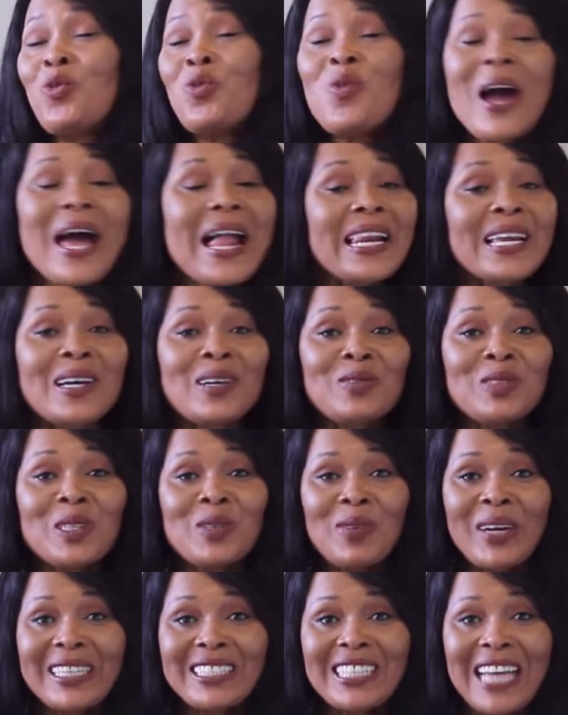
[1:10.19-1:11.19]
Welcome to
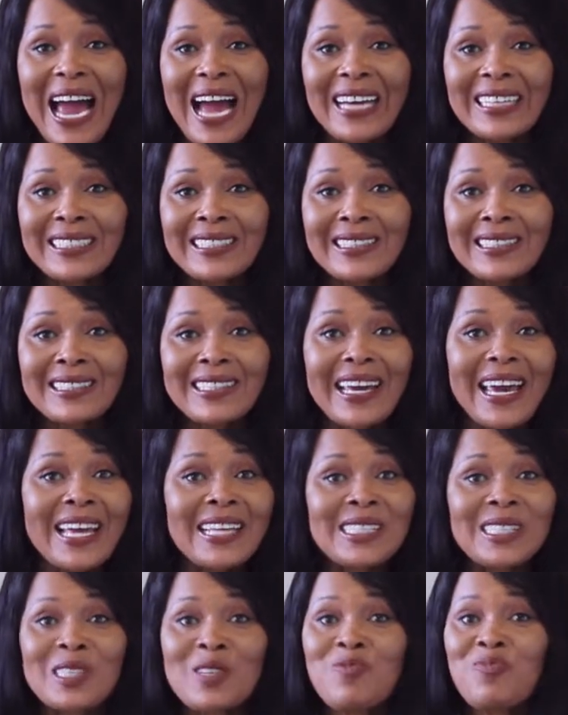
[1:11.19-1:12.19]
my channel.
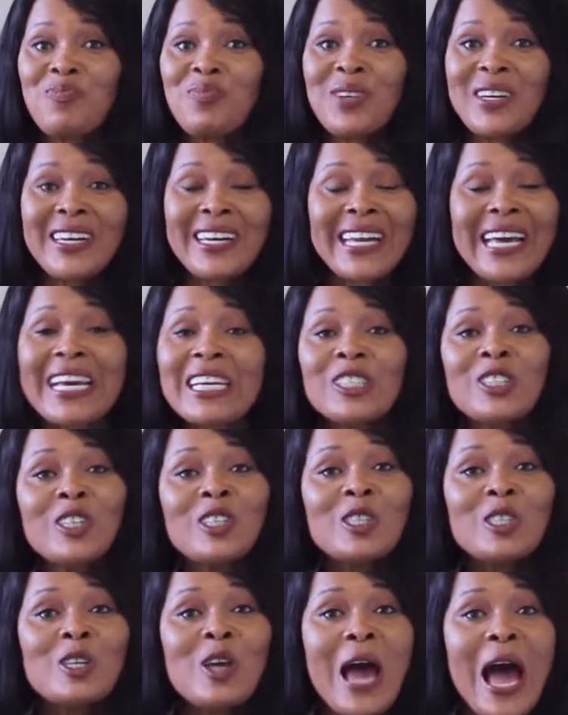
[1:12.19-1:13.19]
It's a
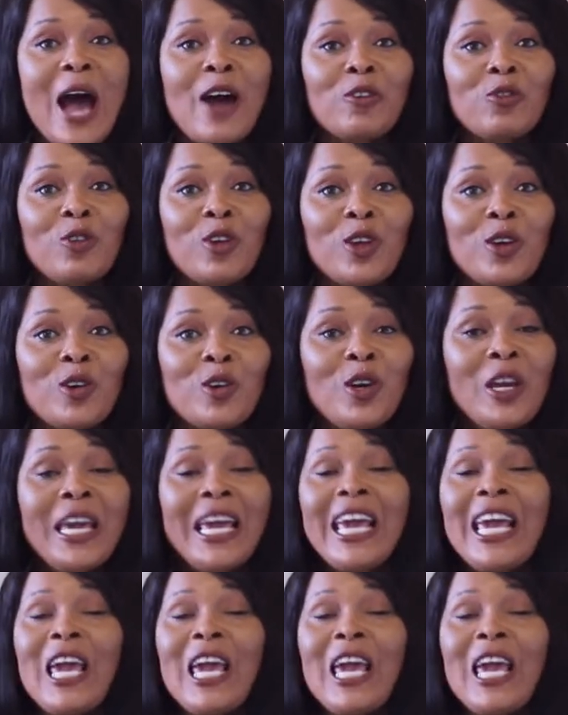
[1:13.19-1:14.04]
pleasure to have you.